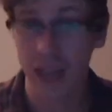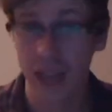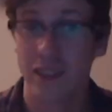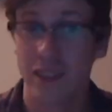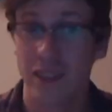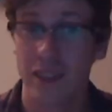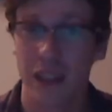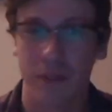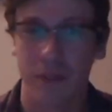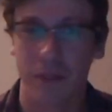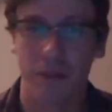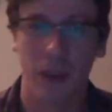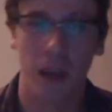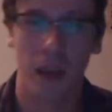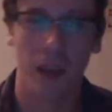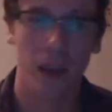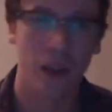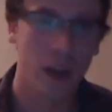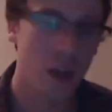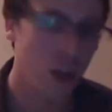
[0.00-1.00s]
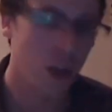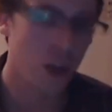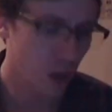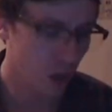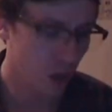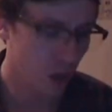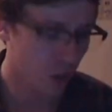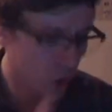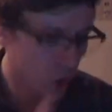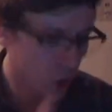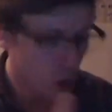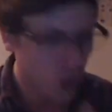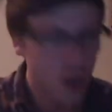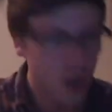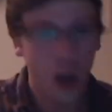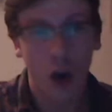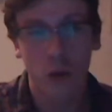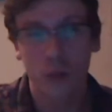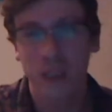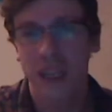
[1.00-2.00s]
into that thing of
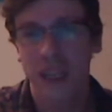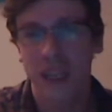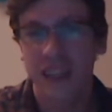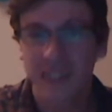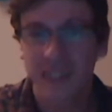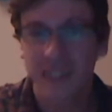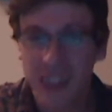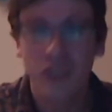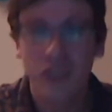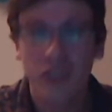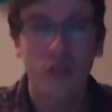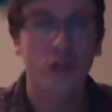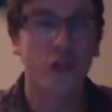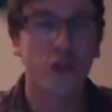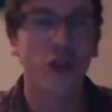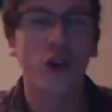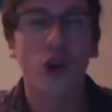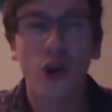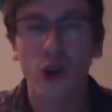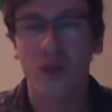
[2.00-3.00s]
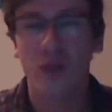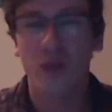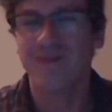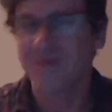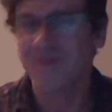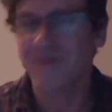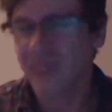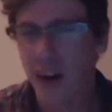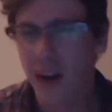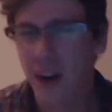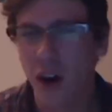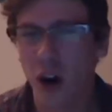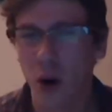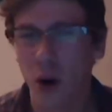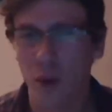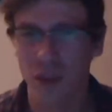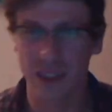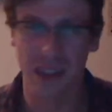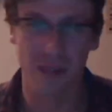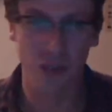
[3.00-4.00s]
normally Nintendo don't
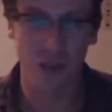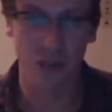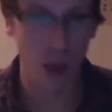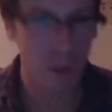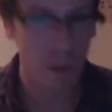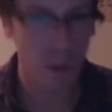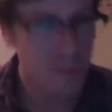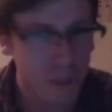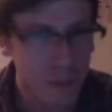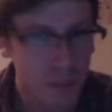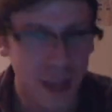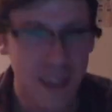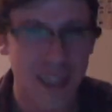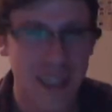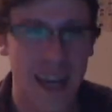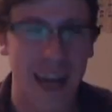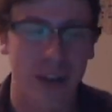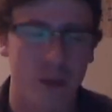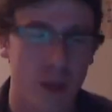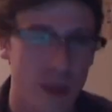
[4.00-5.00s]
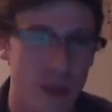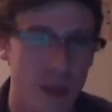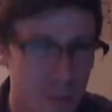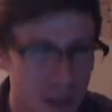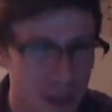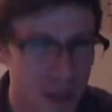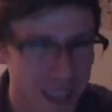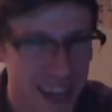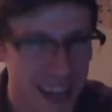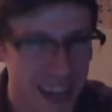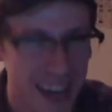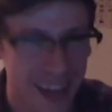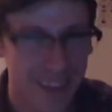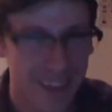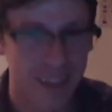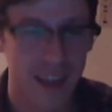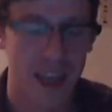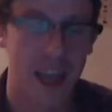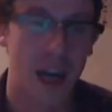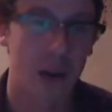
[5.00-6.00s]
always have the best hardware, the best
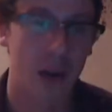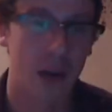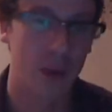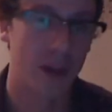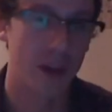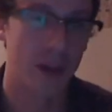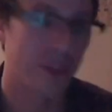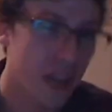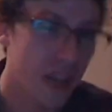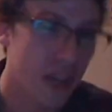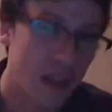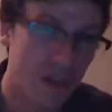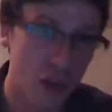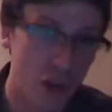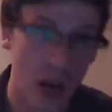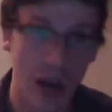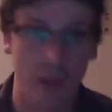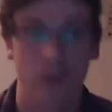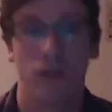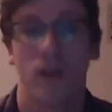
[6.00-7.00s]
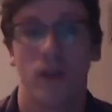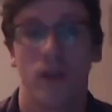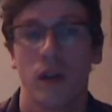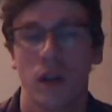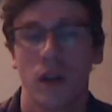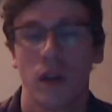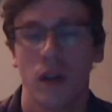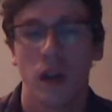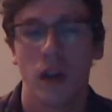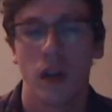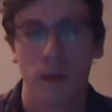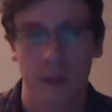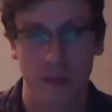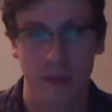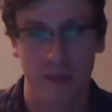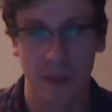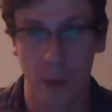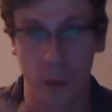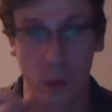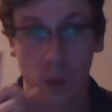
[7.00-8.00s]
high-tech hardware. They never have. I've
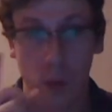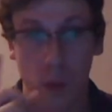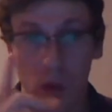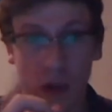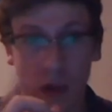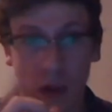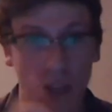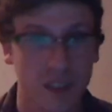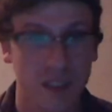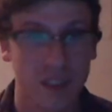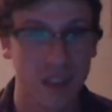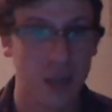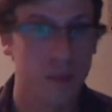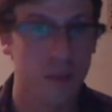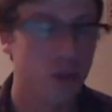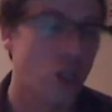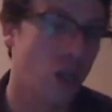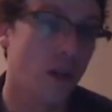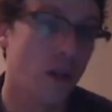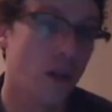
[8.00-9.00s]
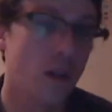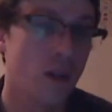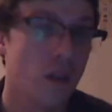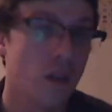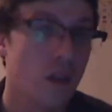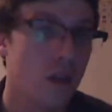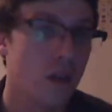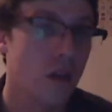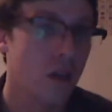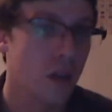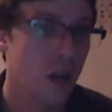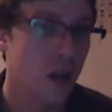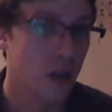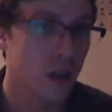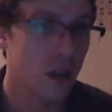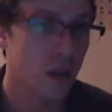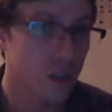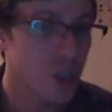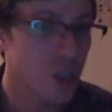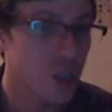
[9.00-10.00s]
not one exception,
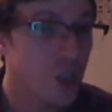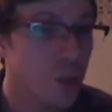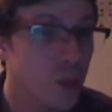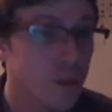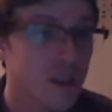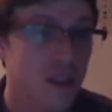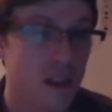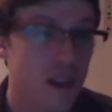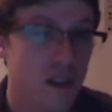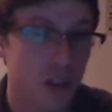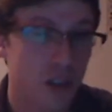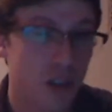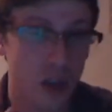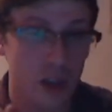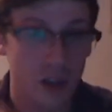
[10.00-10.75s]
the Super Nintendo,